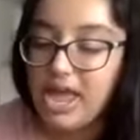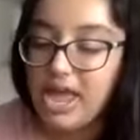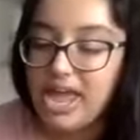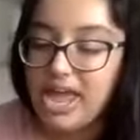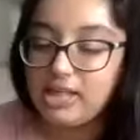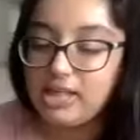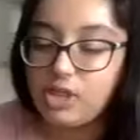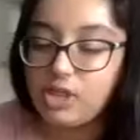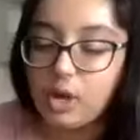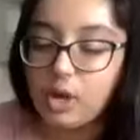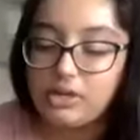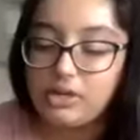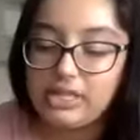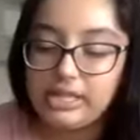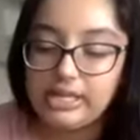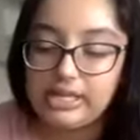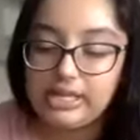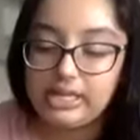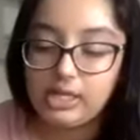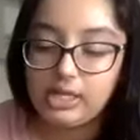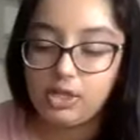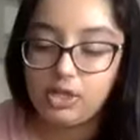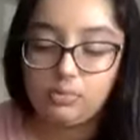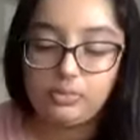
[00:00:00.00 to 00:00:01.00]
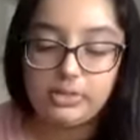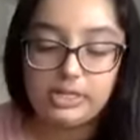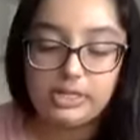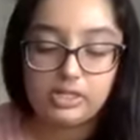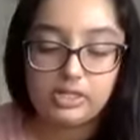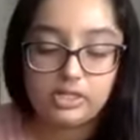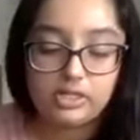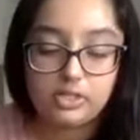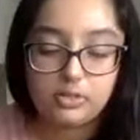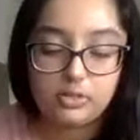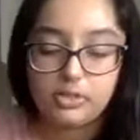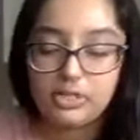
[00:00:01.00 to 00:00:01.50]
and lower the heat a little
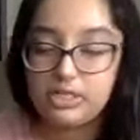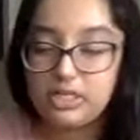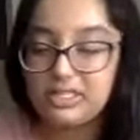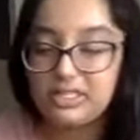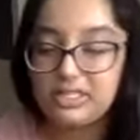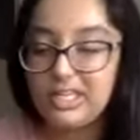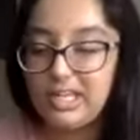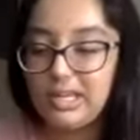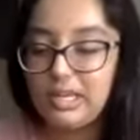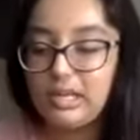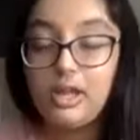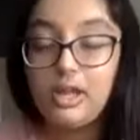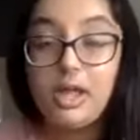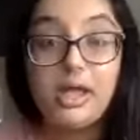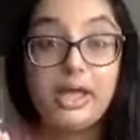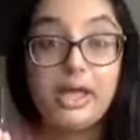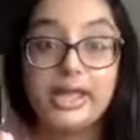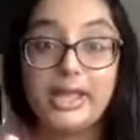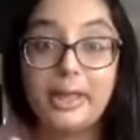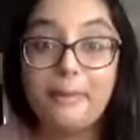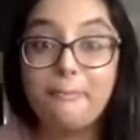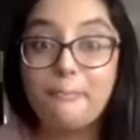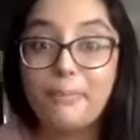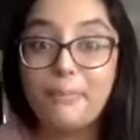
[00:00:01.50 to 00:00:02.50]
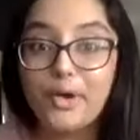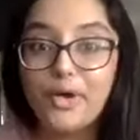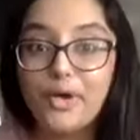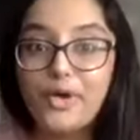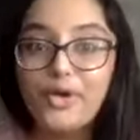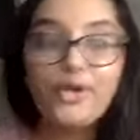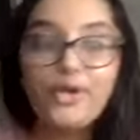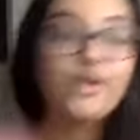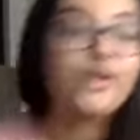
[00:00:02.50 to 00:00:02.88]
bit so it doesn't get burnt.